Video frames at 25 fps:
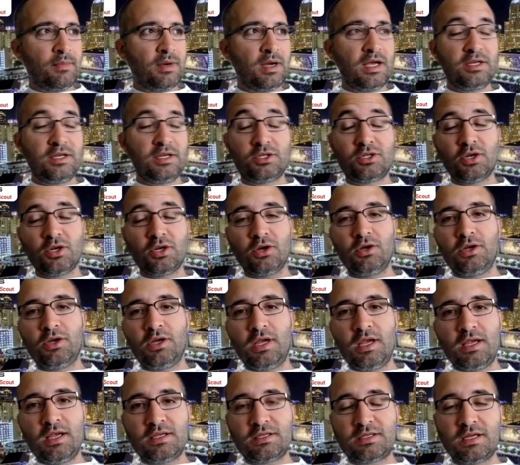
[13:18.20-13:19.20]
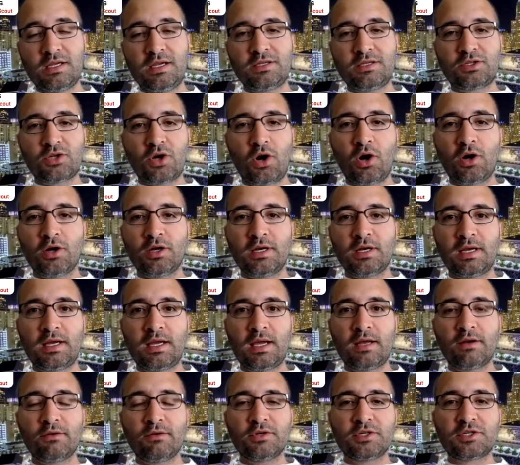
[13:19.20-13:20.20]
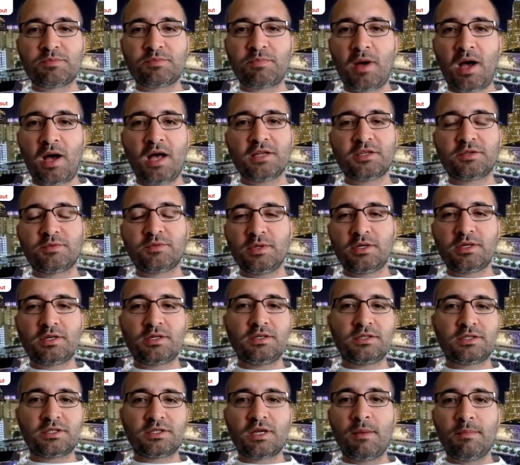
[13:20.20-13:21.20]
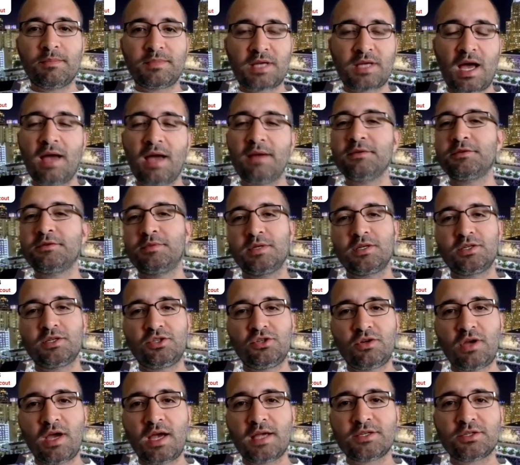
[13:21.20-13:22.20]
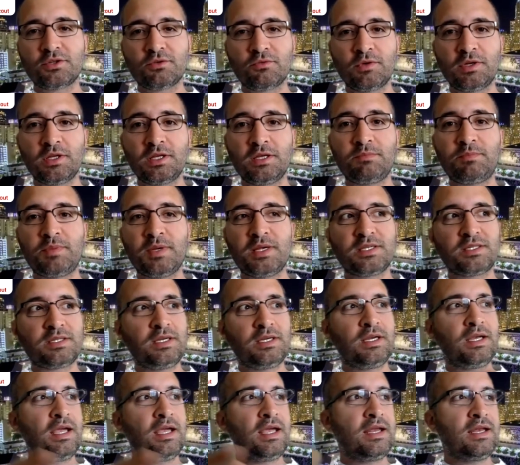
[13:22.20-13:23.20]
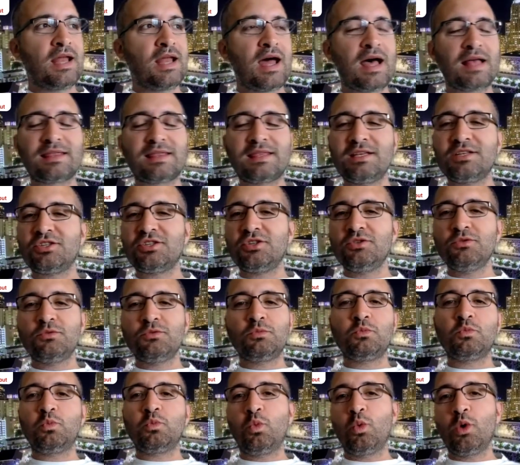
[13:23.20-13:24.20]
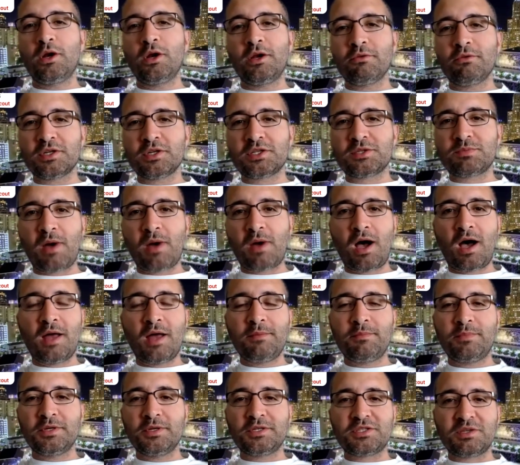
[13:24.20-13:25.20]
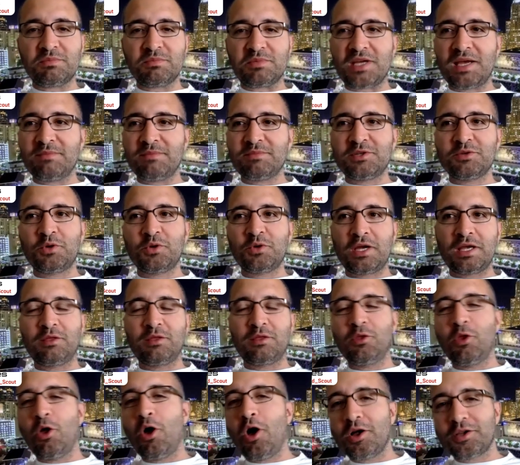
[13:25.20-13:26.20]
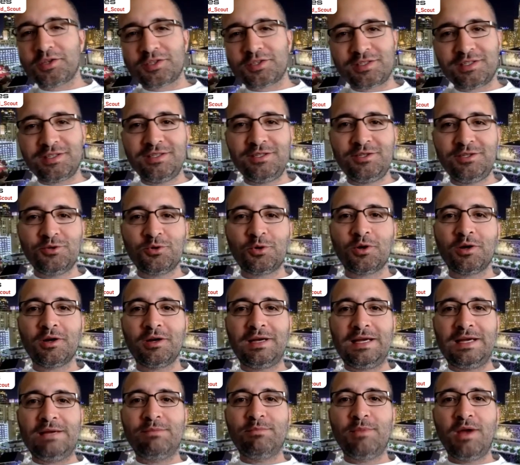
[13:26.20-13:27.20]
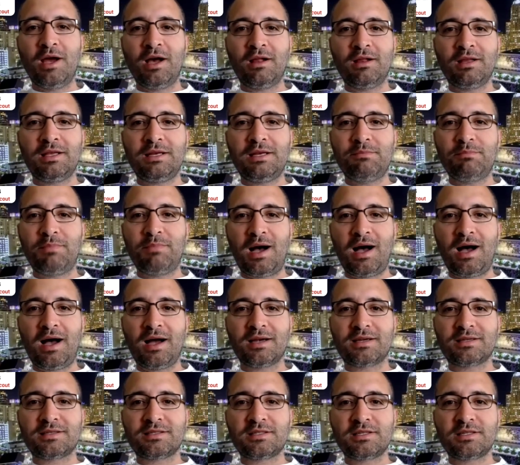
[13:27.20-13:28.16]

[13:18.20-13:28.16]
it's hard to get a response sometimes because you guys are really busy. And not that you wouldn't respond, but sometimes it will get lost in your email inbox,